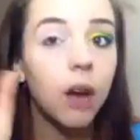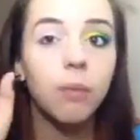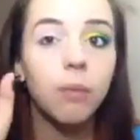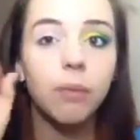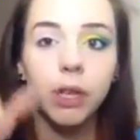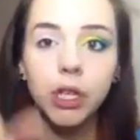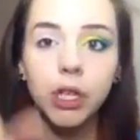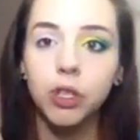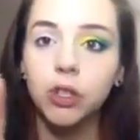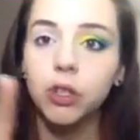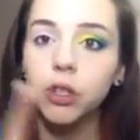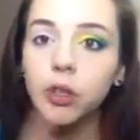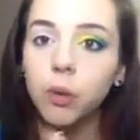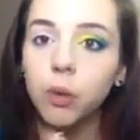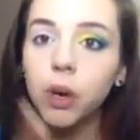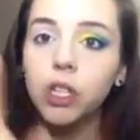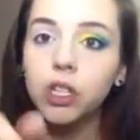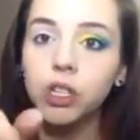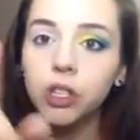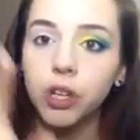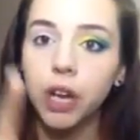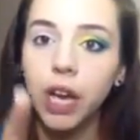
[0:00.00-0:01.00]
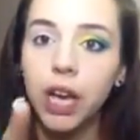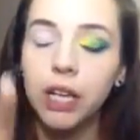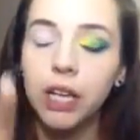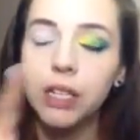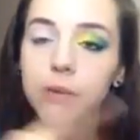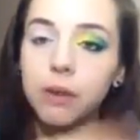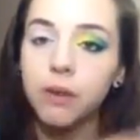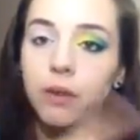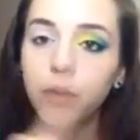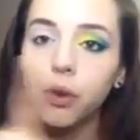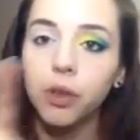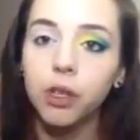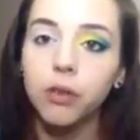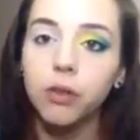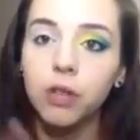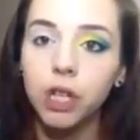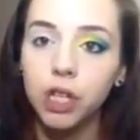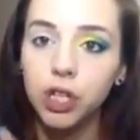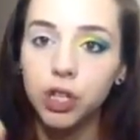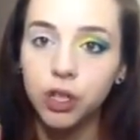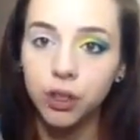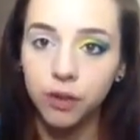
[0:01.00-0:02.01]
Make sure you wash your hands before you
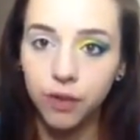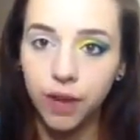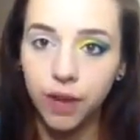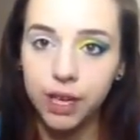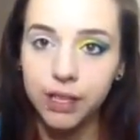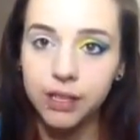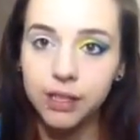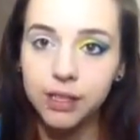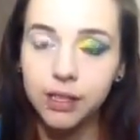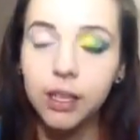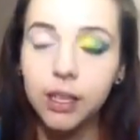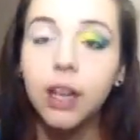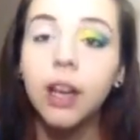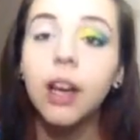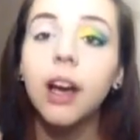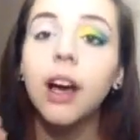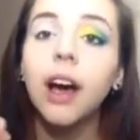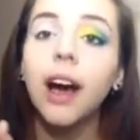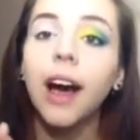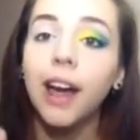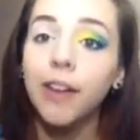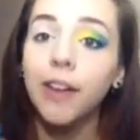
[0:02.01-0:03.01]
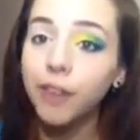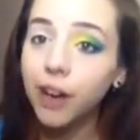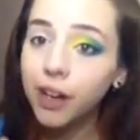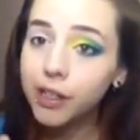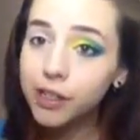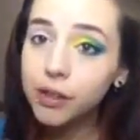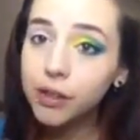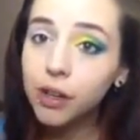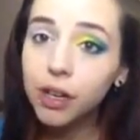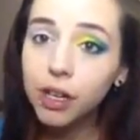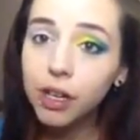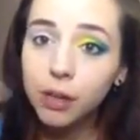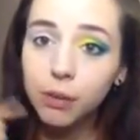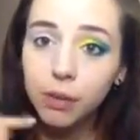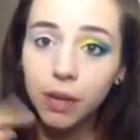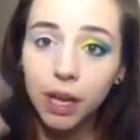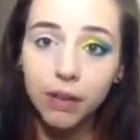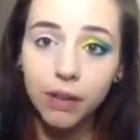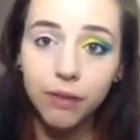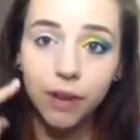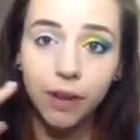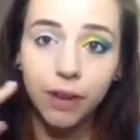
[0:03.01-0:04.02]
touch your face. I have also already
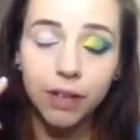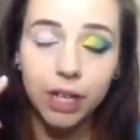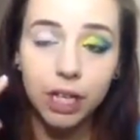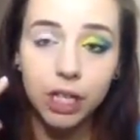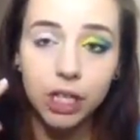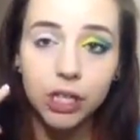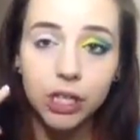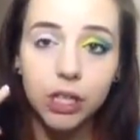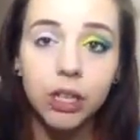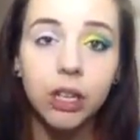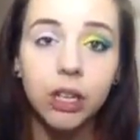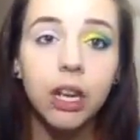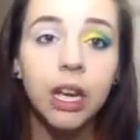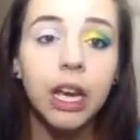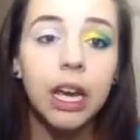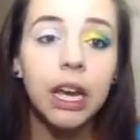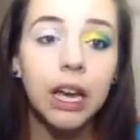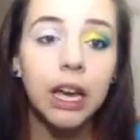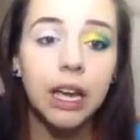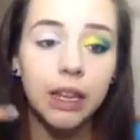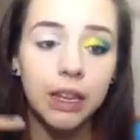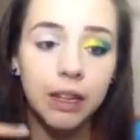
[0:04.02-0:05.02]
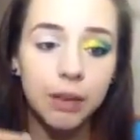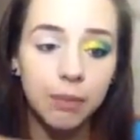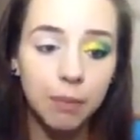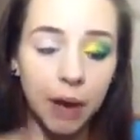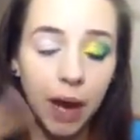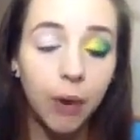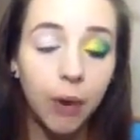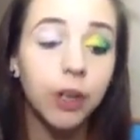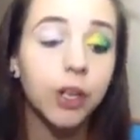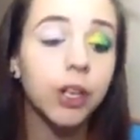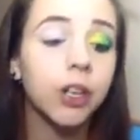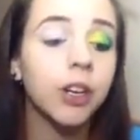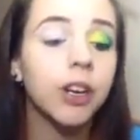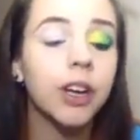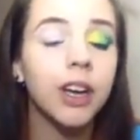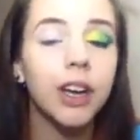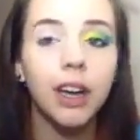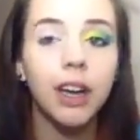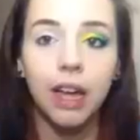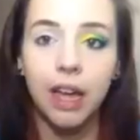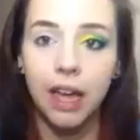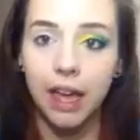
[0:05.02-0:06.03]
applied foundation and powder
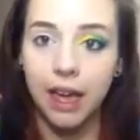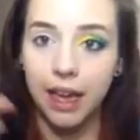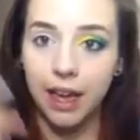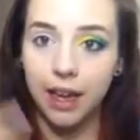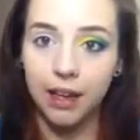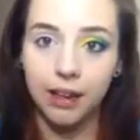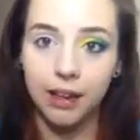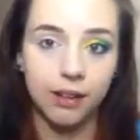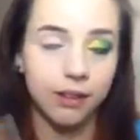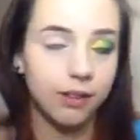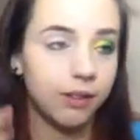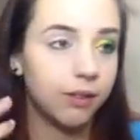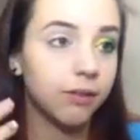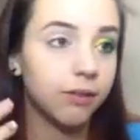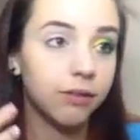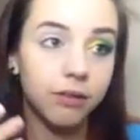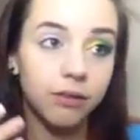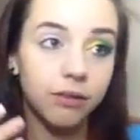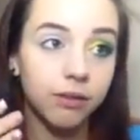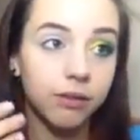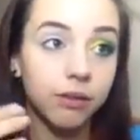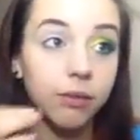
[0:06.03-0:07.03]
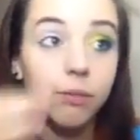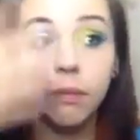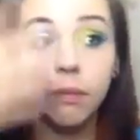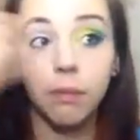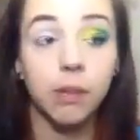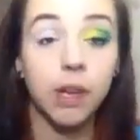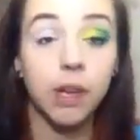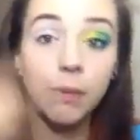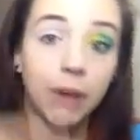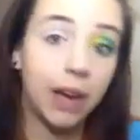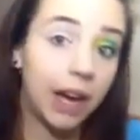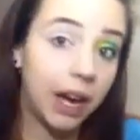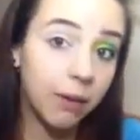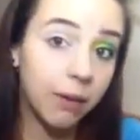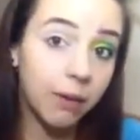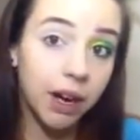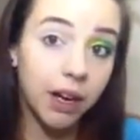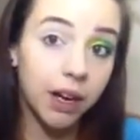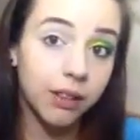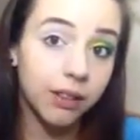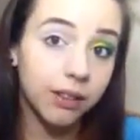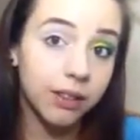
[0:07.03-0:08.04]
and done my
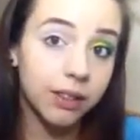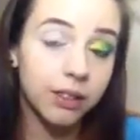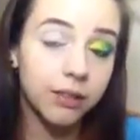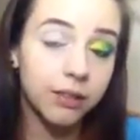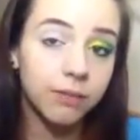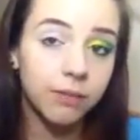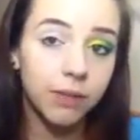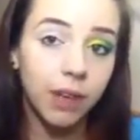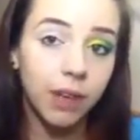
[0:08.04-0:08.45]
eyebrows,